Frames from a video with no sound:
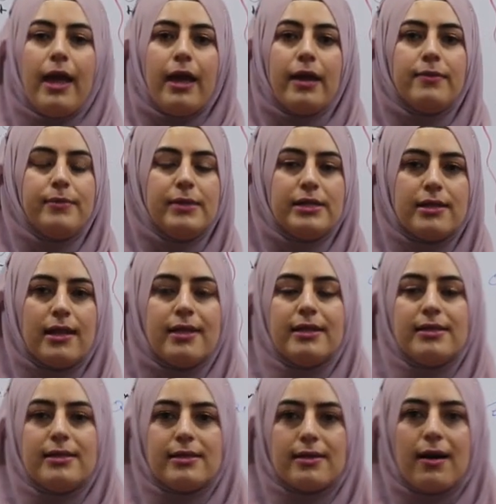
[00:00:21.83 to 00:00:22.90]
It means
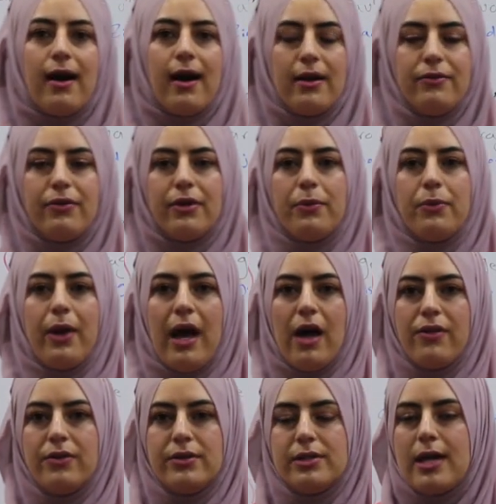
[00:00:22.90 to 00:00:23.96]
this is kind for the
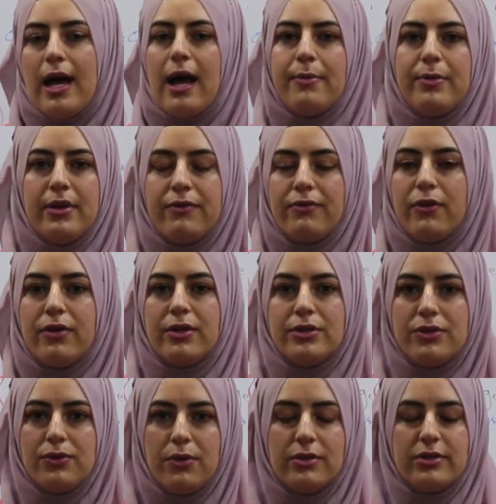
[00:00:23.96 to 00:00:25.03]
weather is happening for the
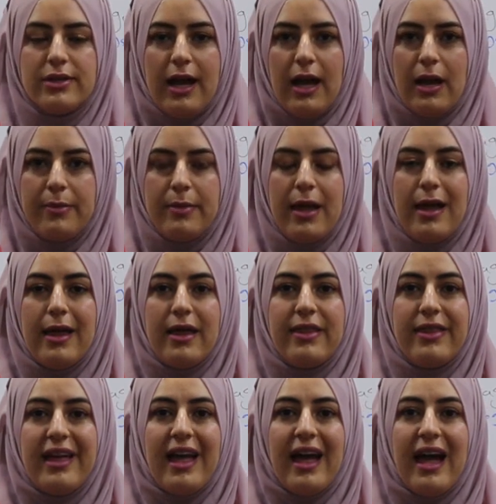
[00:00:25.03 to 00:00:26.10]
short time.
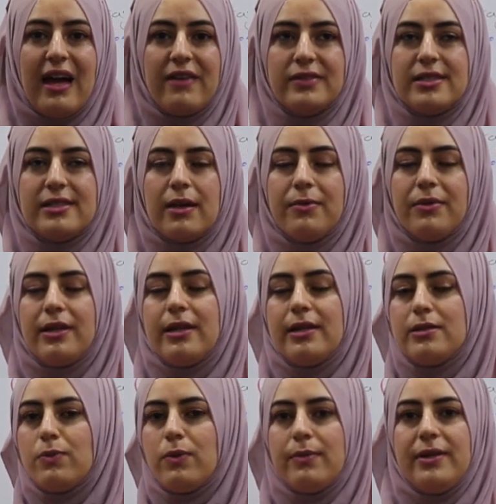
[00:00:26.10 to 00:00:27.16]
They have something
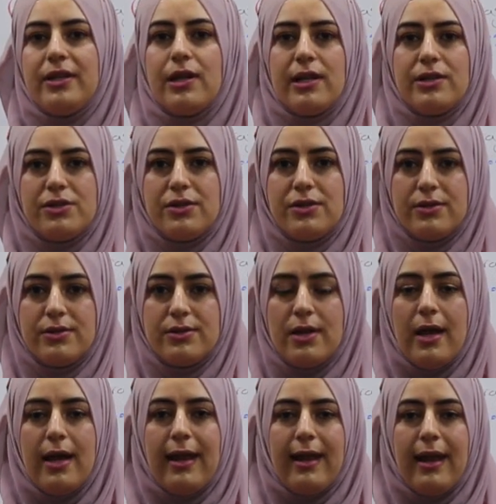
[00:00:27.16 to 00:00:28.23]
that will be dangerous,
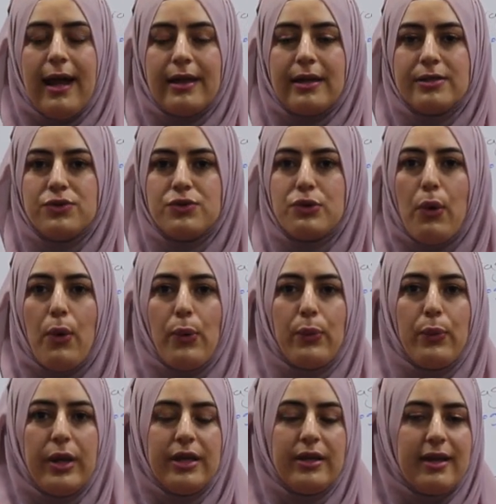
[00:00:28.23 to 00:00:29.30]
like strong
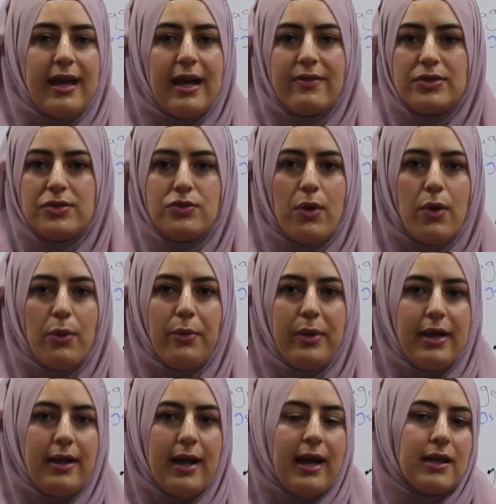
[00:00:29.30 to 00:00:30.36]
wind, they have a strong
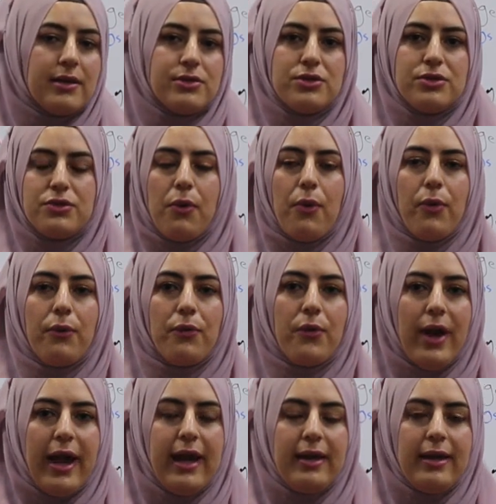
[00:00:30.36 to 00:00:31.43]
wind and strong
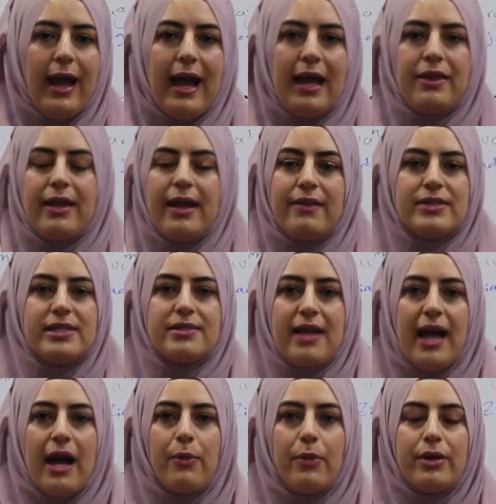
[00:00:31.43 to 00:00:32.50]
rain, and they have
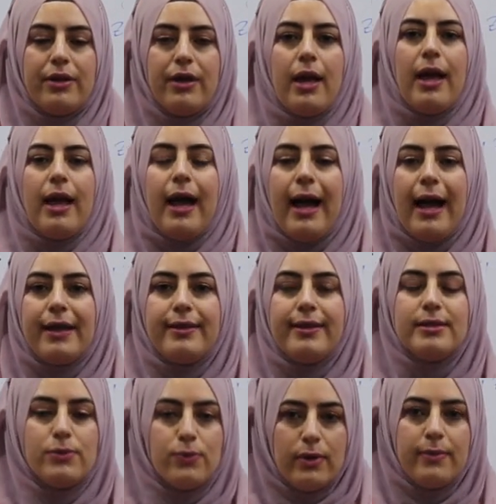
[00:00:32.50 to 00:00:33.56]
sound. And
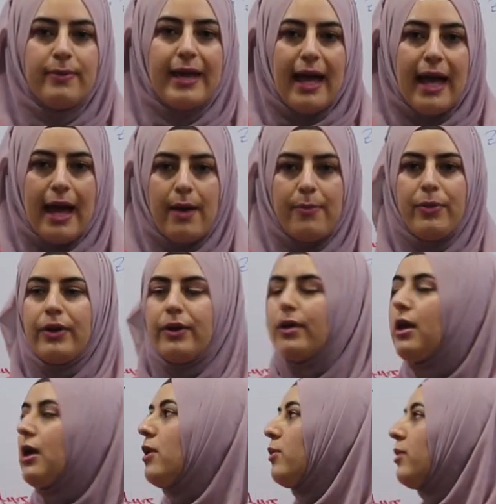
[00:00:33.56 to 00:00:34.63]
this will be happen
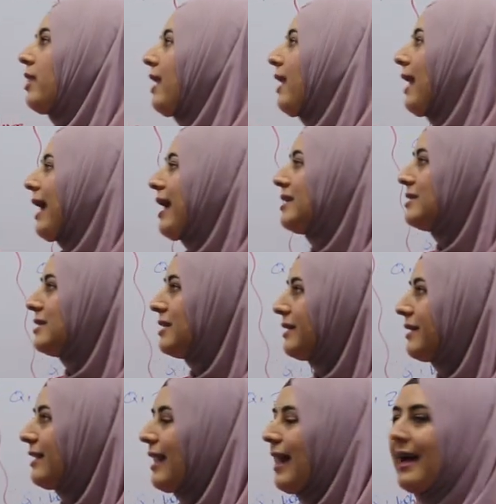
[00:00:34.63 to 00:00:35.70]
with the
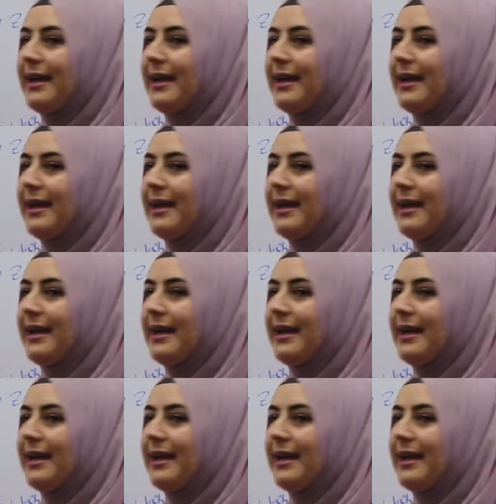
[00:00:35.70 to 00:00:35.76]
lighting.